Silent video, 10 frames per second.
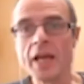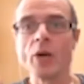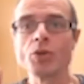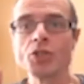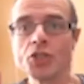it
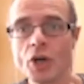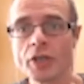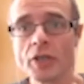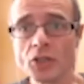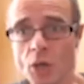was not
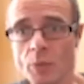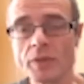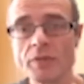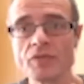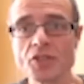
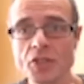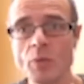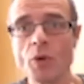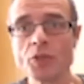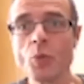uncommon for
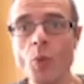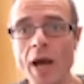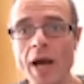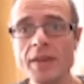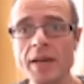someone to
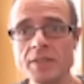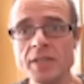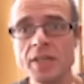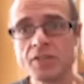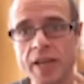wear their teeth